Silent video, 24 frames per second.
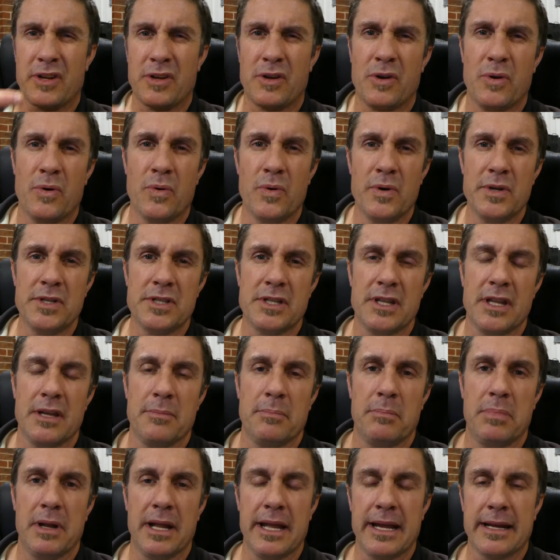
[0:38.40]
coins and they're
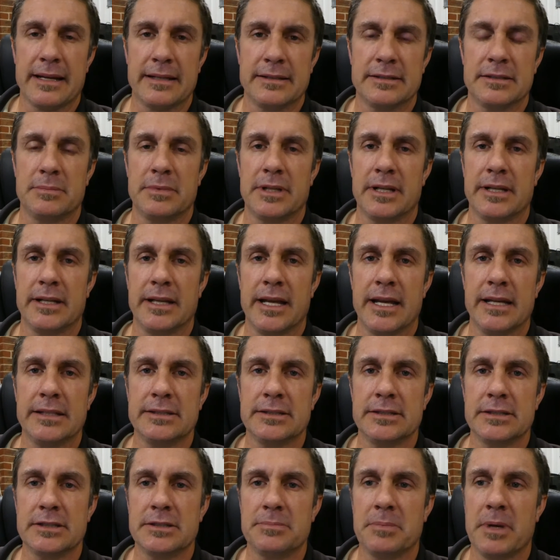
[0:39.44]
black as a bloody
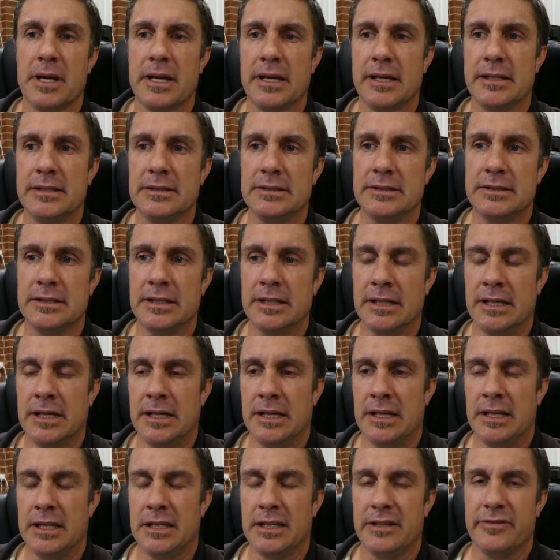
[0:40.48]
ace of spades.
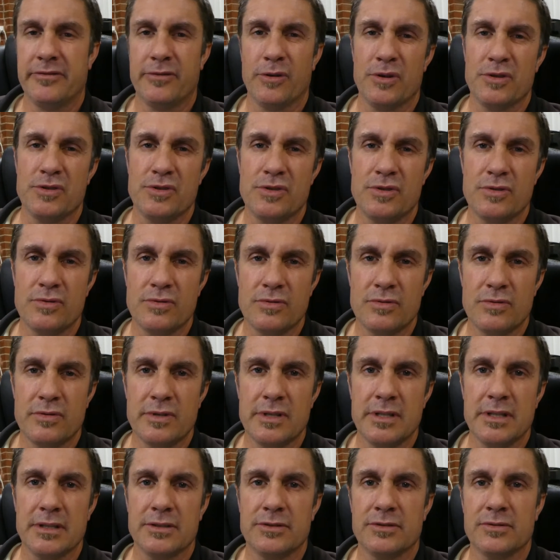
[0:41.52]
You find
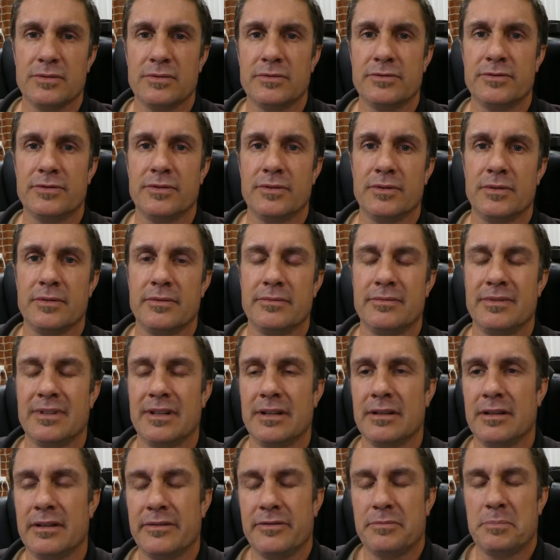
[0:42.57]
jewellery, it's all sort of, you
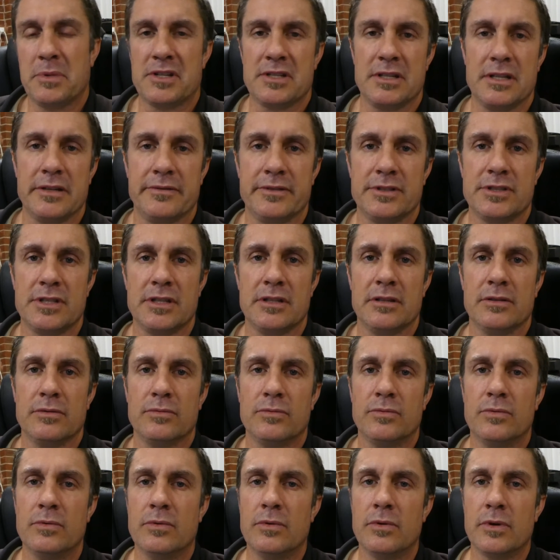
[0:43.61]
know, especially if it's in the
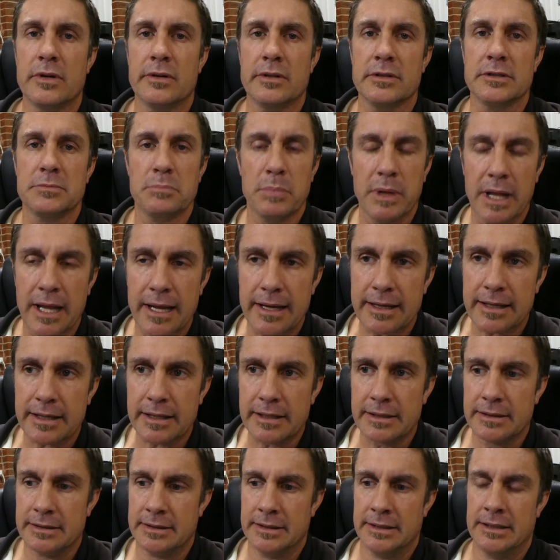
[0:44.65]
water, it's
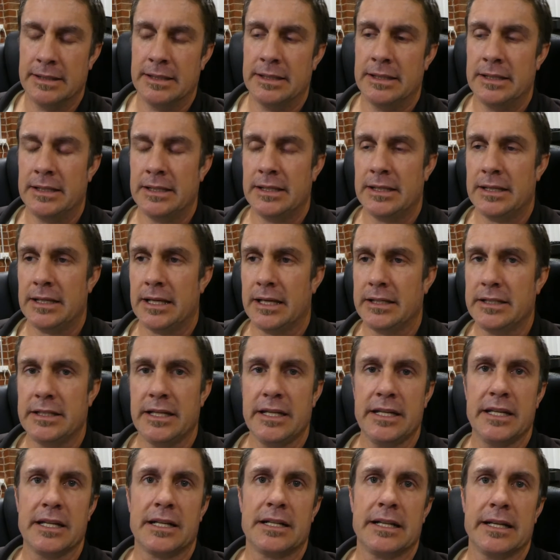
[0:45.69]
black, and you
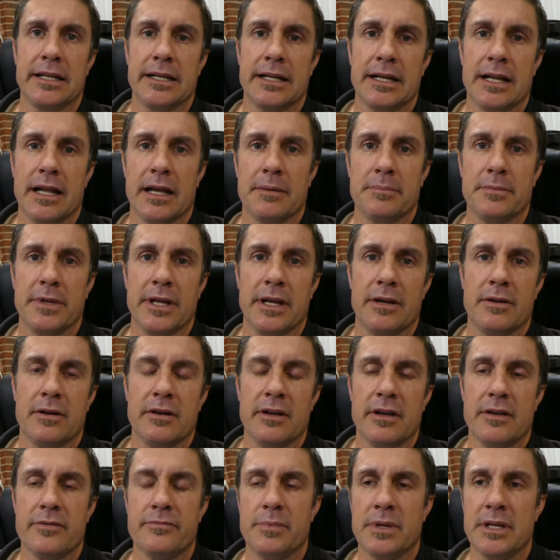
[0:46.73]
need to clean it up. Now
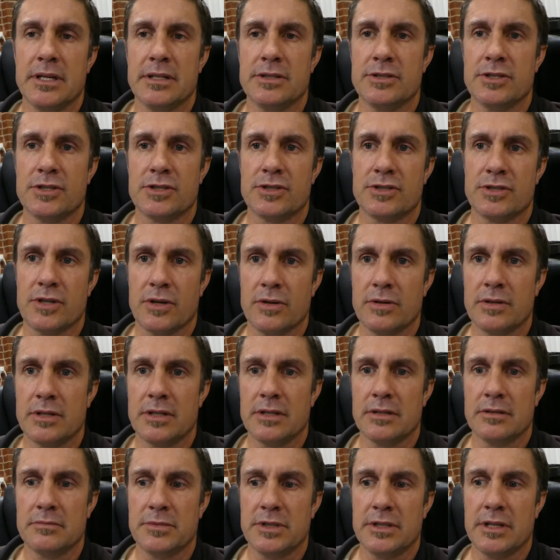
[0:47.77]
I have been just
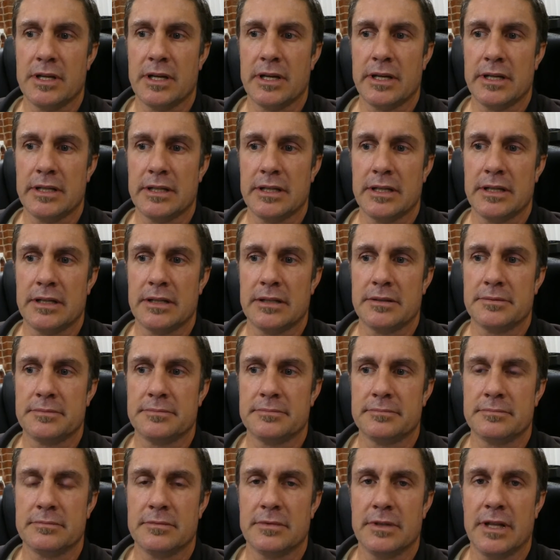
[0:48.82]
soaking them in a
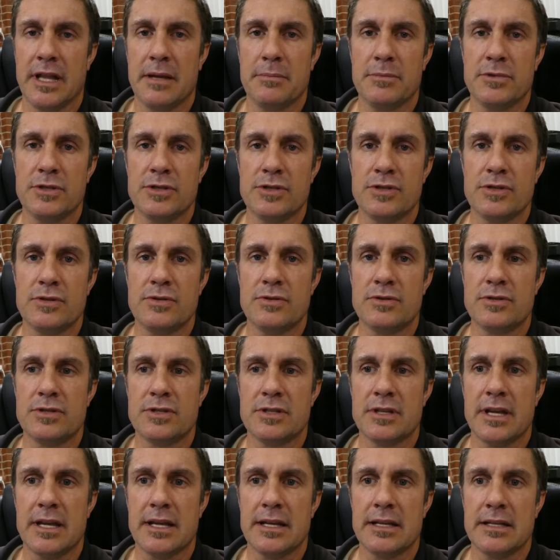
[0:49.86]
lemon
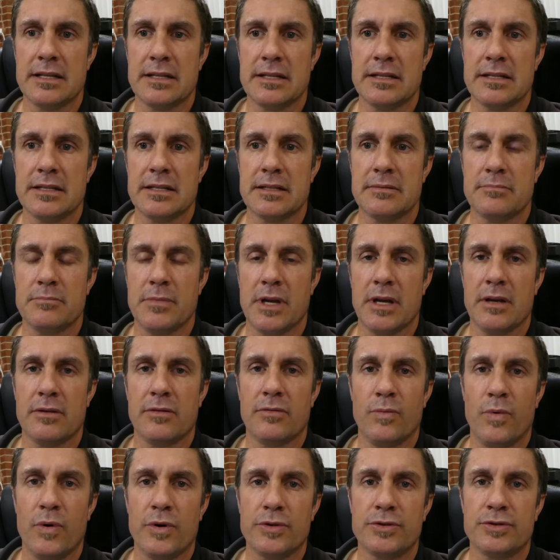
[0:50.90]
juice and
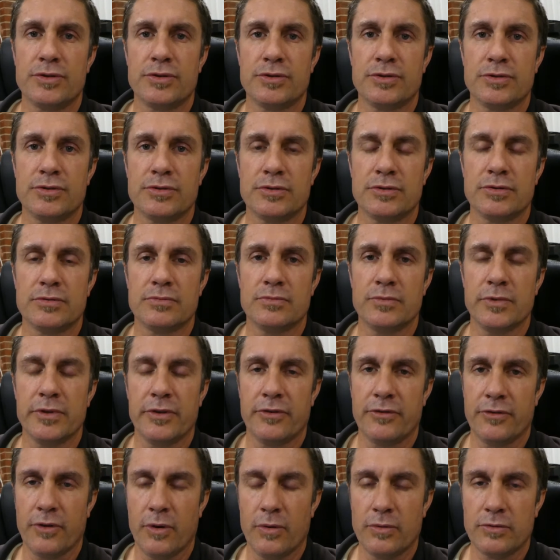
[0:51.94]
mouthwash with
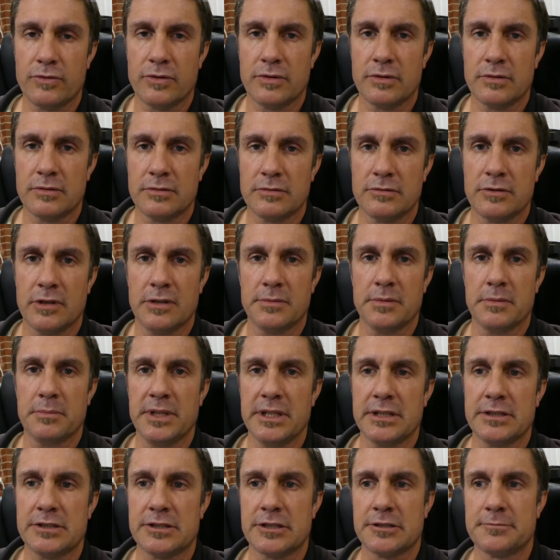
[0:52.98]
salt type of
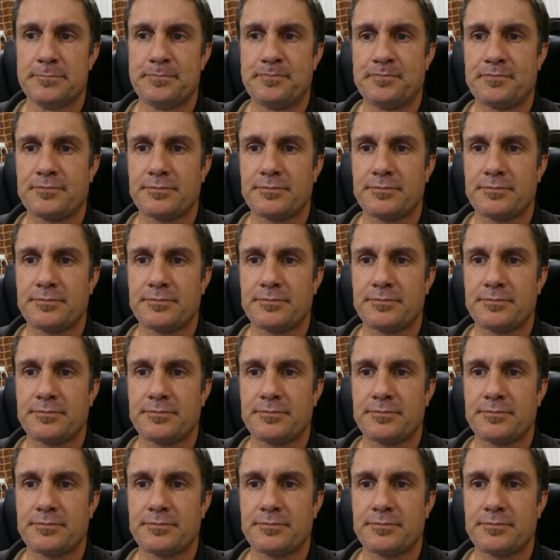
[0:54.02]
mix,